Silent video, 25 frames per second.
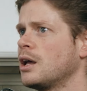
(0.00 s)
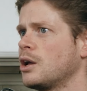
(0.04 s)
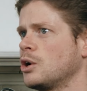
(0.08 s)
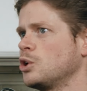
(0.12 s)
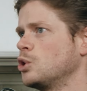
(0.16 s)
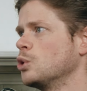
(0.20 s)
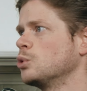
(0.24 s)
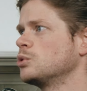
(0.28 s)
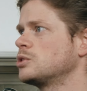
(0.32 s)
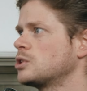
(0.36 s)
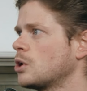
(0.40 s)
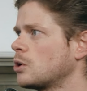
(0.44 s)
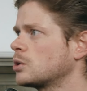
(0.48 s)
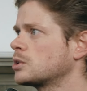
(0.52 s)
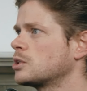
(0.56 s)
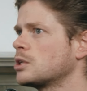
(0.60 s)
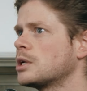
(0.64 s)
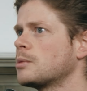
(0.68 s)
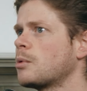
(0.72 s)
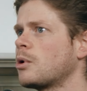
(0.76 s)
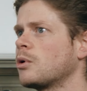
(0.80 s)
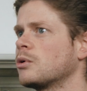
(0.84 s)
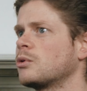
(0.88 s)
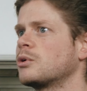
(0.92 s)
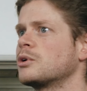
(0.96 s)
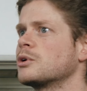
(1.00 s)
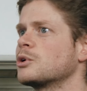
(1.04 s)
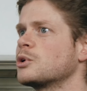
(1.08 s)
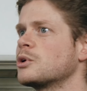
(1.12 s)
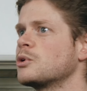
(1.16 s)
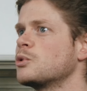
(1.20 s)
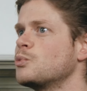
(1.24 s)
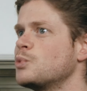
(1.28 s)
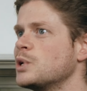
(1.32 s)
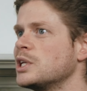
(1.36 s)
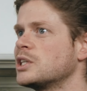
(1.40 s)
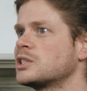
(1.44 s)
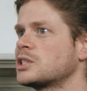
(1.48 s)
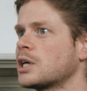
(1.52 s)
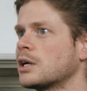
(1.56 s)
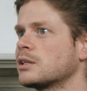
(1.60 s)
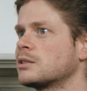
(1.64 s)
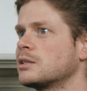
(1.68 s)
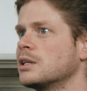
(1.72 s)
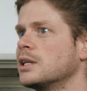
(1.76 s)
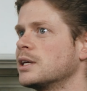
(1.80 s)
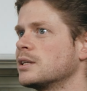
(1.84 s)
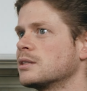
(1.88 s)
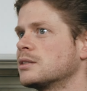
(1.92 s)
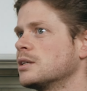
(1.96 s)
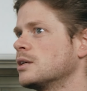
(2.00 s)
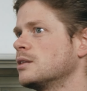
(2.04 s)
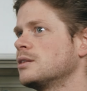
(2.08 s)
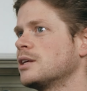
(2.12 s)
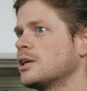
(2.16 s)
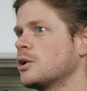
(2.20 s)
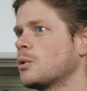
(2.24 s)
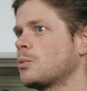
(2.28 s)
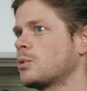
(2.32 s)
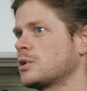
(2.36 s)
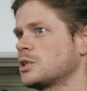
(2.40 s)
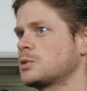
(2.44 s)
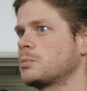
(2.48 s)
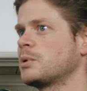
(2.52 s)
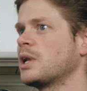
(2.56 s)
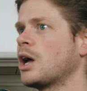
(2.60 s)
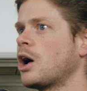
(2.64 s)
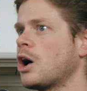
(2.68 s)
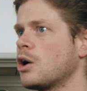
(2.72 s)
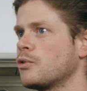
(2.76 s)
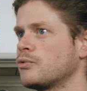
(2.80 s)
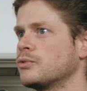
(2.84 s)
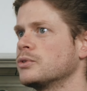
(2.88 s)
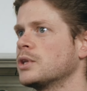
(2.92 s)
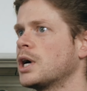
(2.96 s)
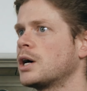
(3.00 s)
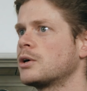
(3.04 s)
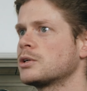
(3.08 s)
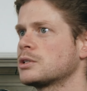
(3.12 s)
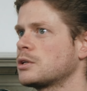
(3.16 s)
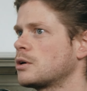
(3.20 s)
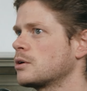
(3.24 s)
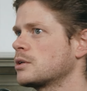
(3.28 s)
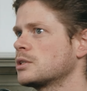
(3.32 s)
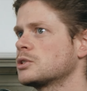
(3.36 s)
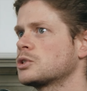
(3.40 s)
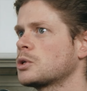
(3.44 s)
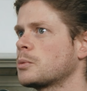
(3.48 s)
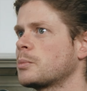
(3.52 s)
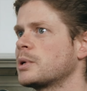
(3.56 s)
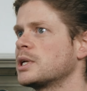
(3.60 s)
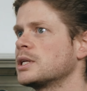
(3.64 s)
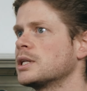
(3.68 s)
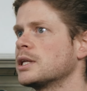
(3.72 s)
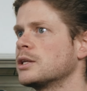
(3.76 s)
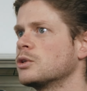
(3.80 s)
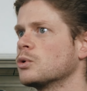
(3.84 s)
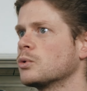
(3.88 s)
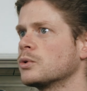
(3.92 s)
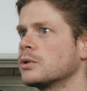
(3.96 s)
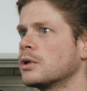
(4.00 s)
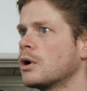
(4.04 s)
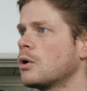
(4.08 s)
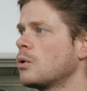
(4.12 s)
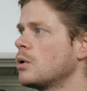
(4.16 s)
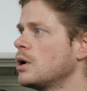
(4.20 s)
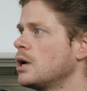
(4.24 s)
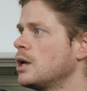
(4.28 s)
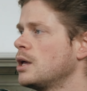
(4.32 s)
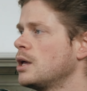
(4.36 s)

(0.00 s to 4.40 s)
go talk to them on or you reach out to LinkedIn, they don't want to spend half an hour talking to somebody they don't know.